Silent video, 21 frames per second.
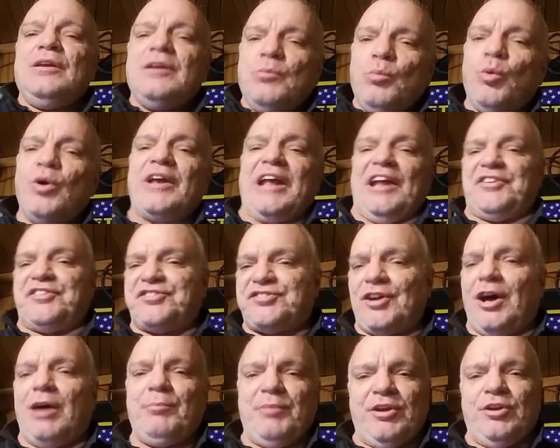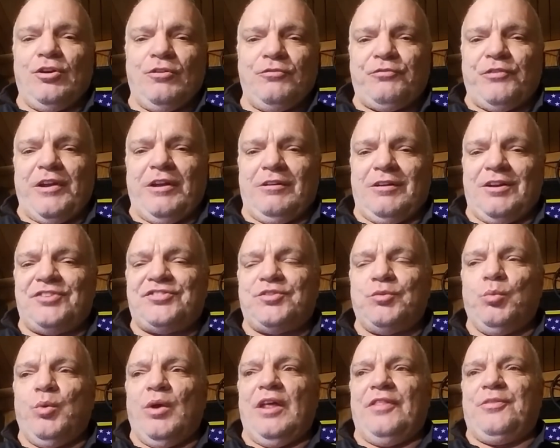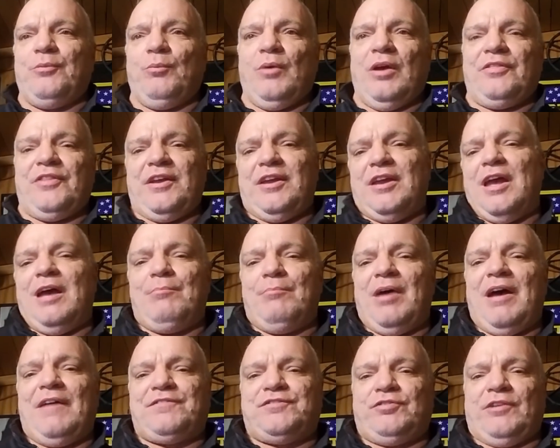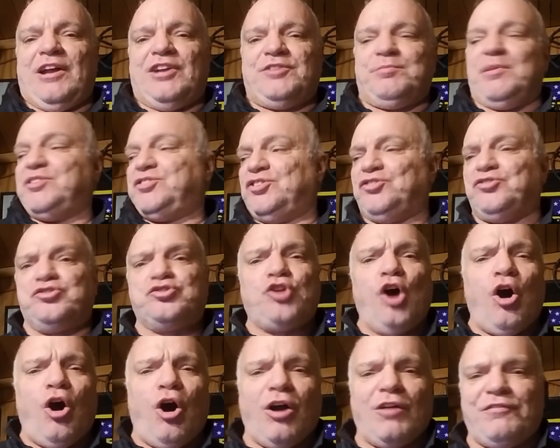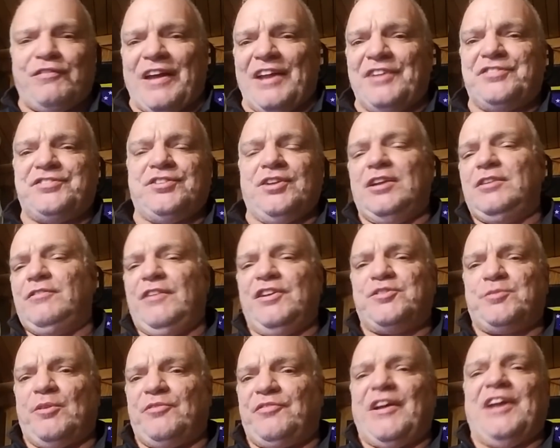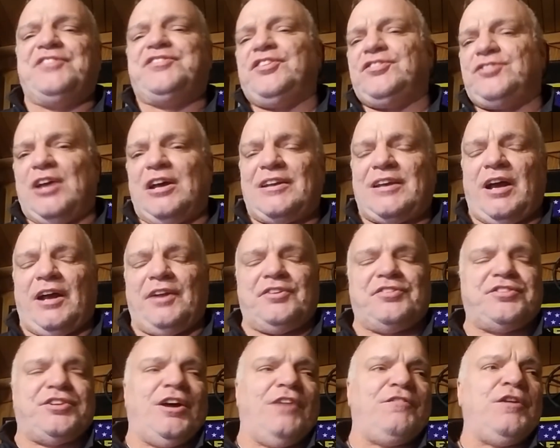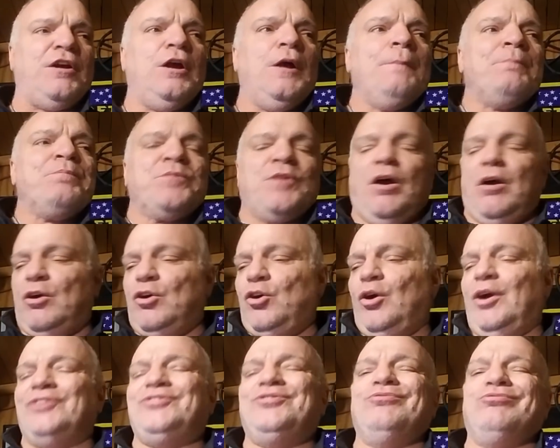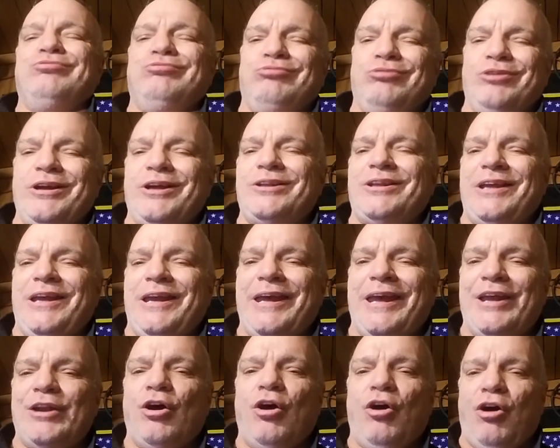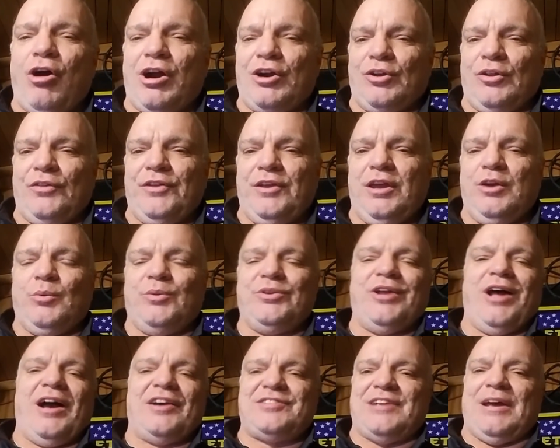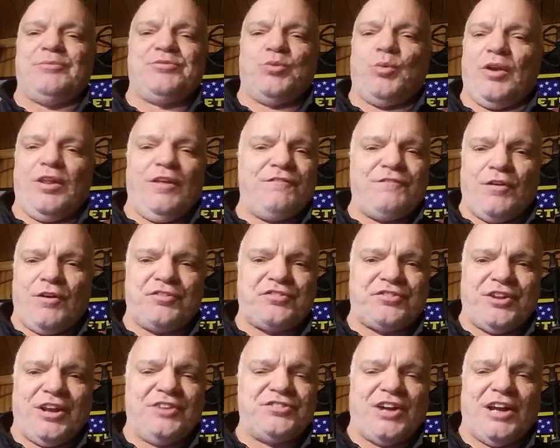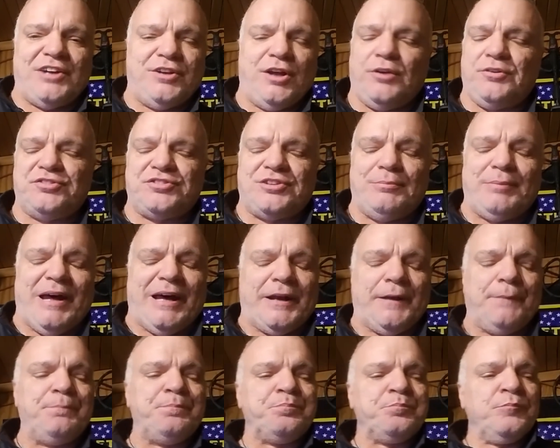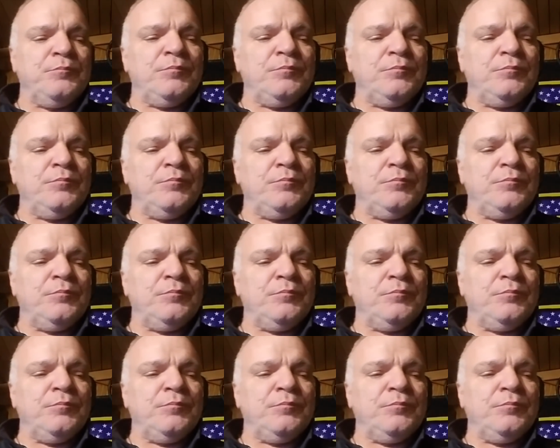will get some interference with EMF transmissions, dog fence, invisible fences, that kind of stuff, are going to really hit hard on the Equinox. That was one of the first things I noticed about it.